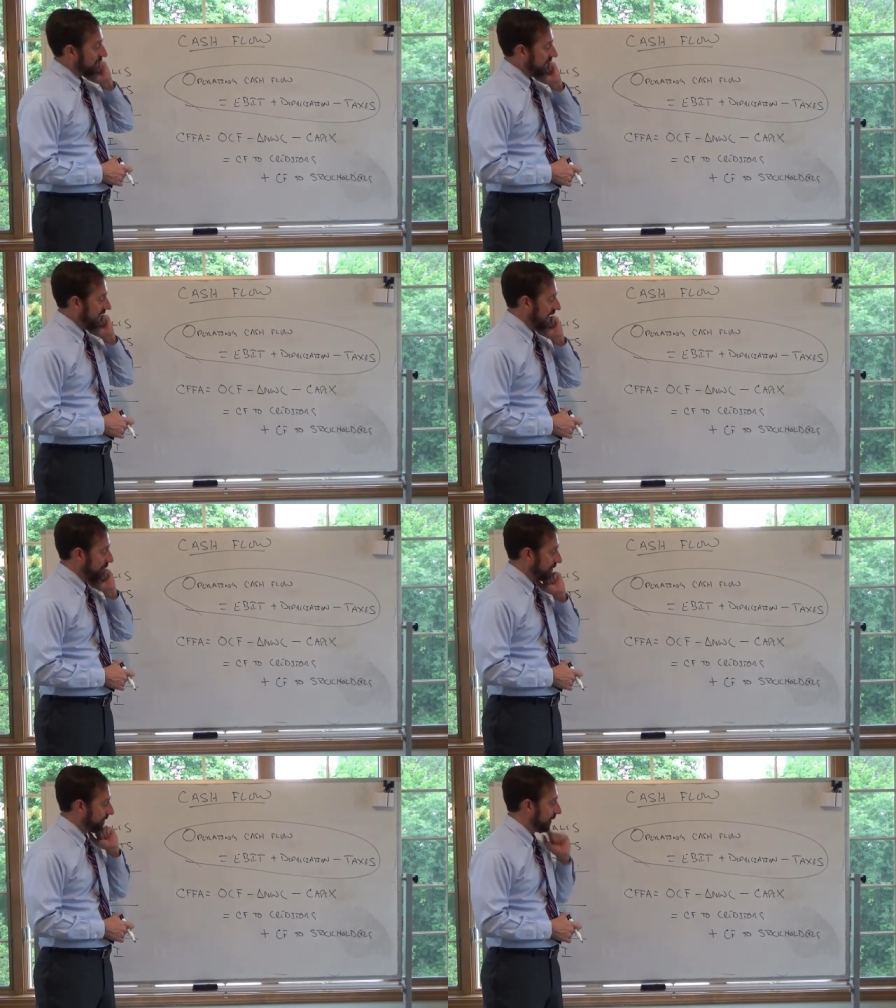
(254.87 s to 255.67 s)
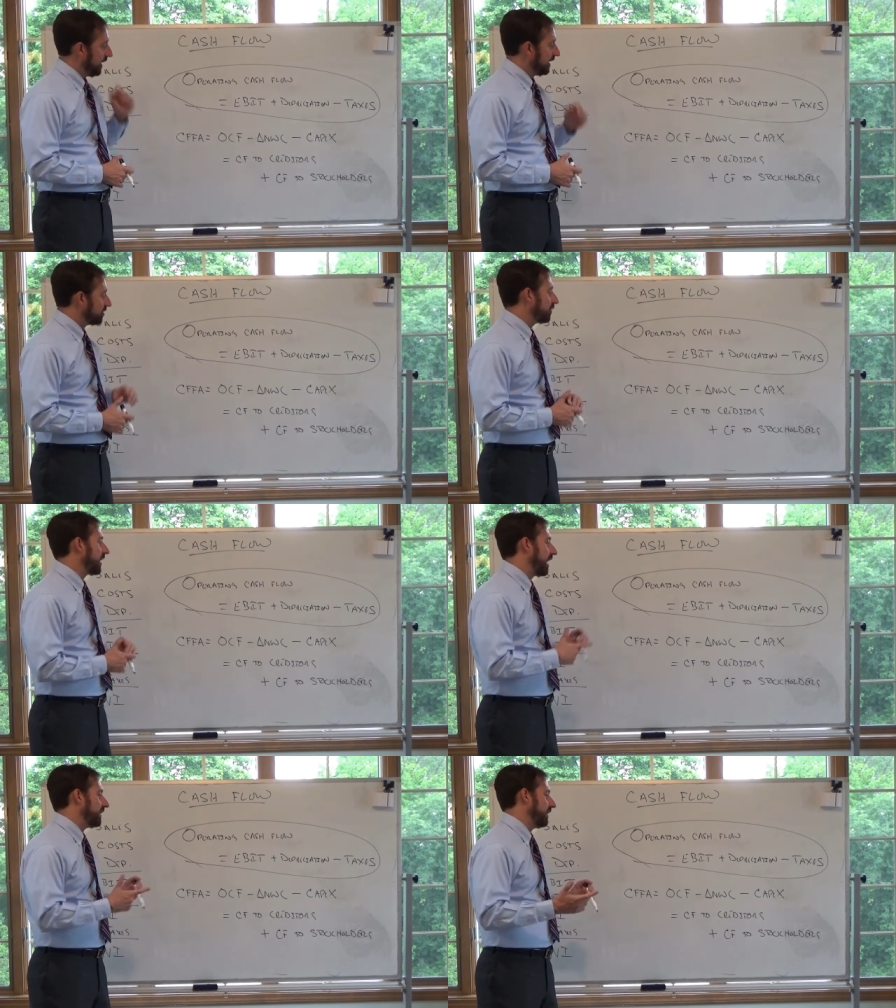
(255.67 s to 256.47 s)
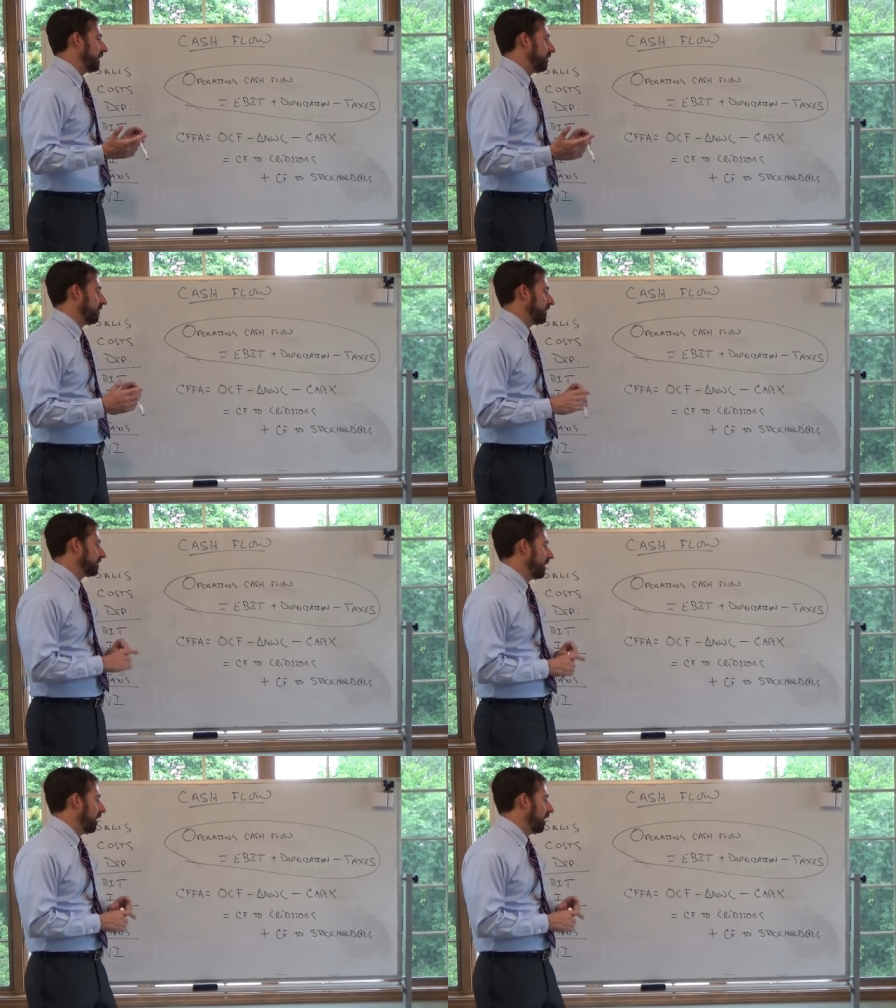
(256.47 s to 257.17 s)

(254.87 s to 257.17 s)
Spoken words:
working capital. So the idea here is,